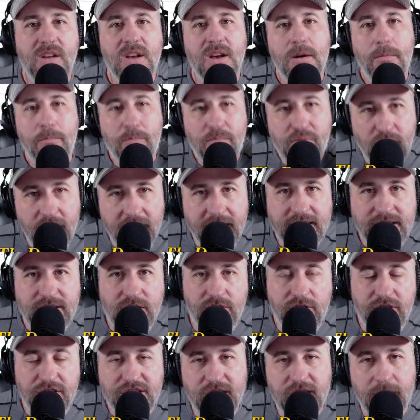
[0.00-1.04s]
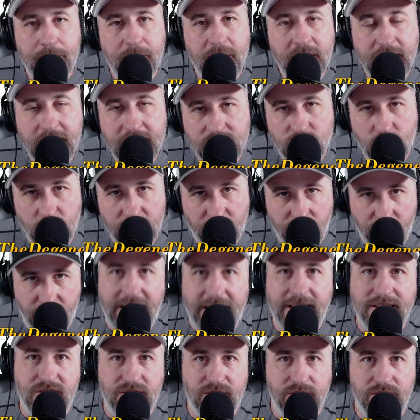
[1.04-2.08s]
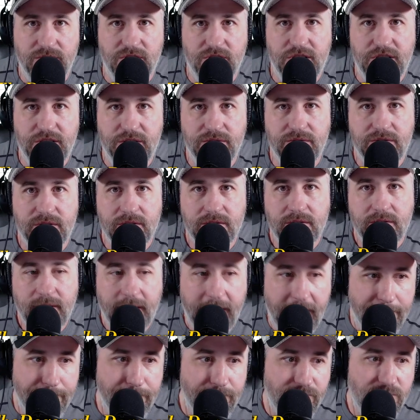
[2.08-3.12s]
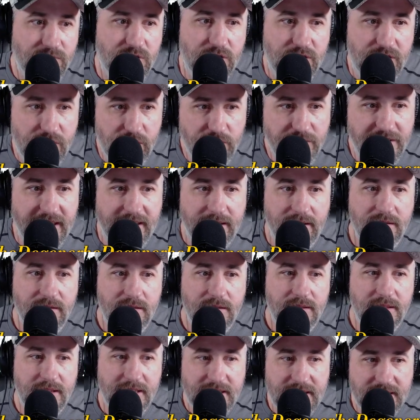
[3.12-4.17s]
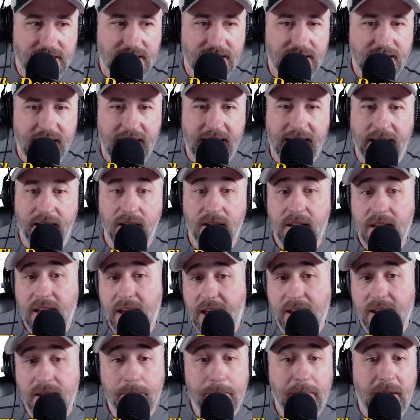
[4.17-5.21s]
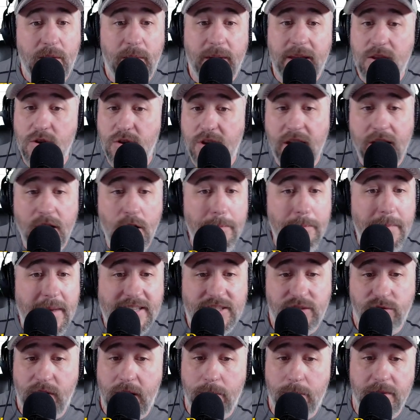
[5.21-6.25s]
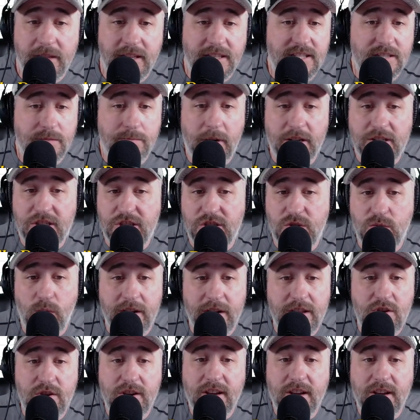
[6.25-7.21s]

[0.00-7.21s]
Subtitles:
Product ownership is what grad students use, okay? So use it. This is key. And by the way, you can go mess around with this as much as you want.